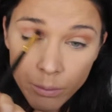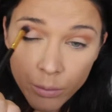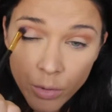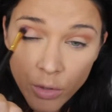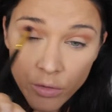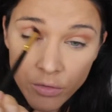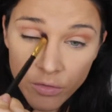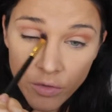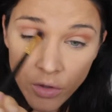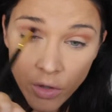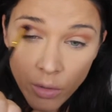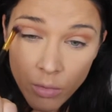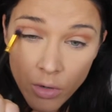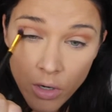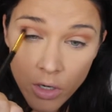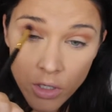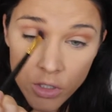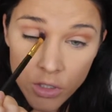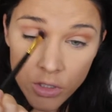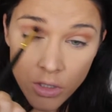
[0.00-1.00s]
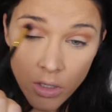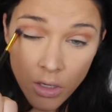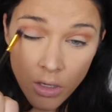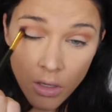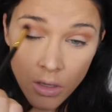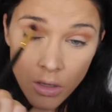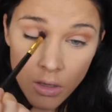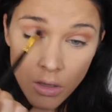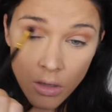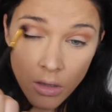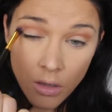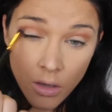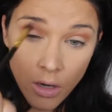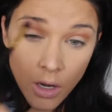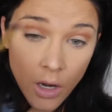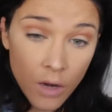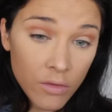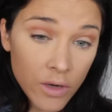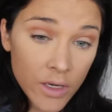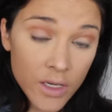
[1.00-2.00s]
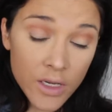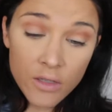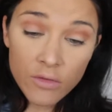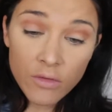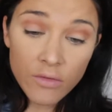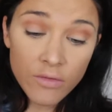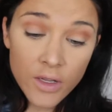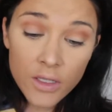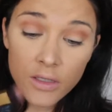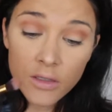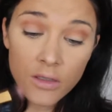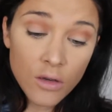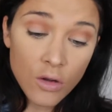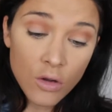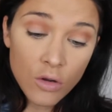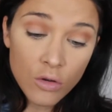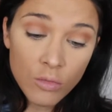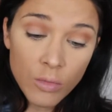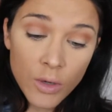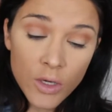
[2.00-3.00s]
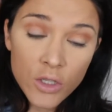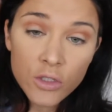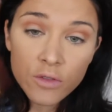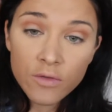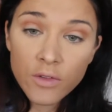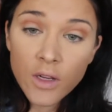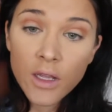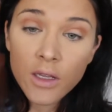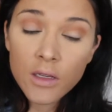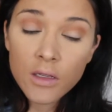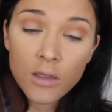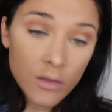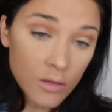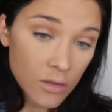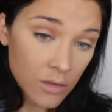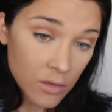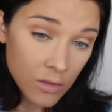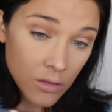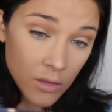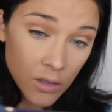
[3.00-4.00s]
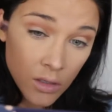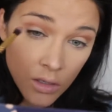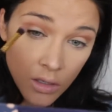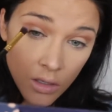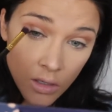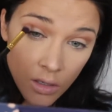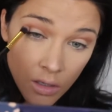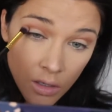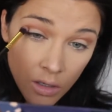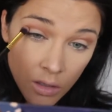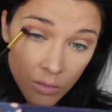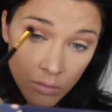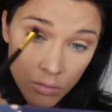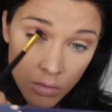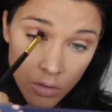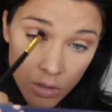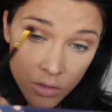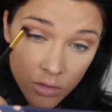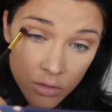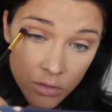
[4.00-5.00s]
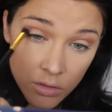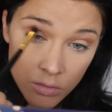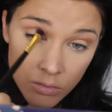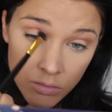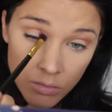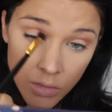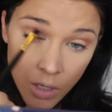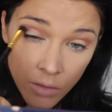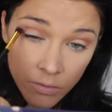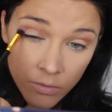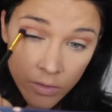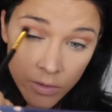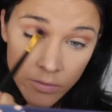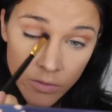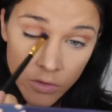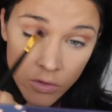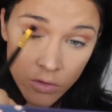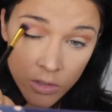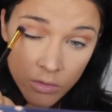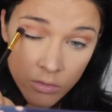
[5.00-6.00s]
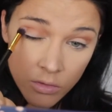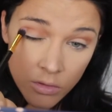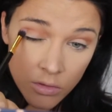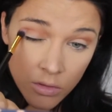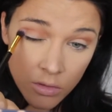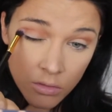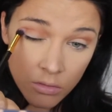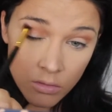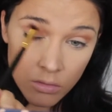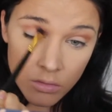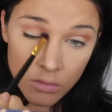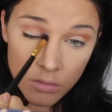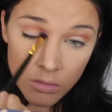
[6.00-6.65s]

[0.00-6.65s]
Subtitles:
Prefer brush. I really need to invest in a whole bunch of like brushes. Hopefully for Christmas I'll